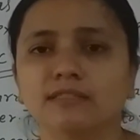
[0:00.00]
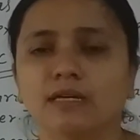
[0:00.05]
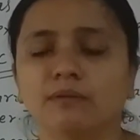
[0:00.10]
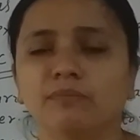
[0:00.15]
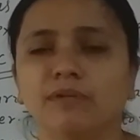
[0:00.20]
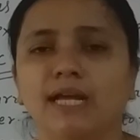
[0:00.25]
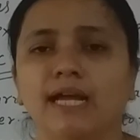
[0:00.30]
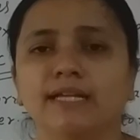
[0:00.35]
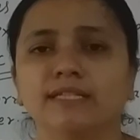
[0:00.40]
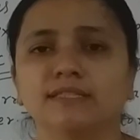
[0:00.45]

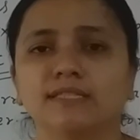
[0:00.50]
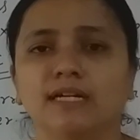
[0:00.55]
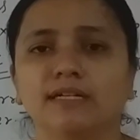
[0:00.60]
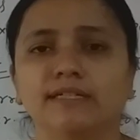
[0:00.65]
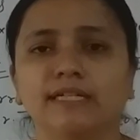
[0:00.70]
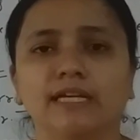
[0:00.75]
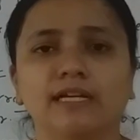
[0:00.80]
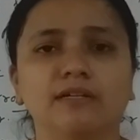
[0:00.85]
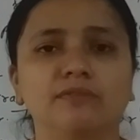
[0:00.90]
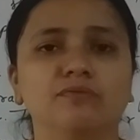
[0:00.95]
some lines
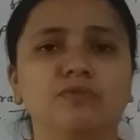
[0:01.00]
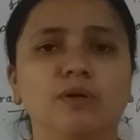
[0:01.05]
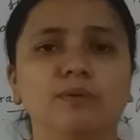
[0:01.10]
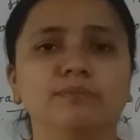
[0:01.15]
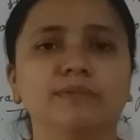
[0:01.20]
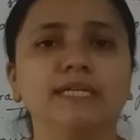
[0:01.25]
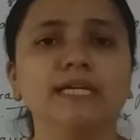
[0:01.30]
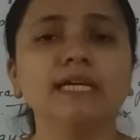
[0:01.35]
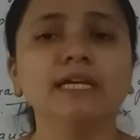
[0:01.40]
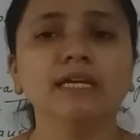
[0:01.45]
are taken
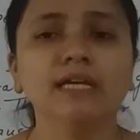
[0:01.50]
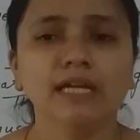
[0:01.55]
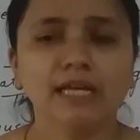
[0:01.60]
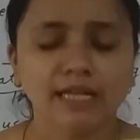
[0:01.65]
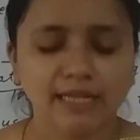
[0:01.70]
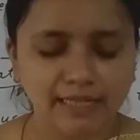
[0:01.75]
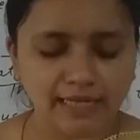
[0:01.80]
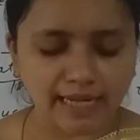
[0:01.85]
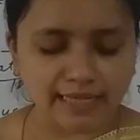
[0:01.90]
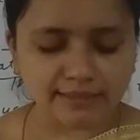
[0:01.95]
from the
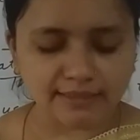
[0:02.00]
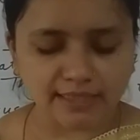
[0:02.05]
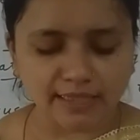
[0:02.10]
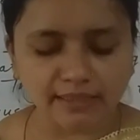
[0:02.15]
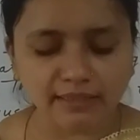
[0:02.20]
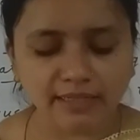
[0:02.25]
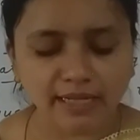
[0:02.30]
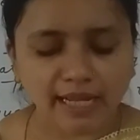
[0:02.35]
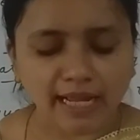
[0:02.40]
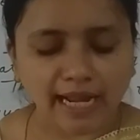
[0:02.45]
lesson,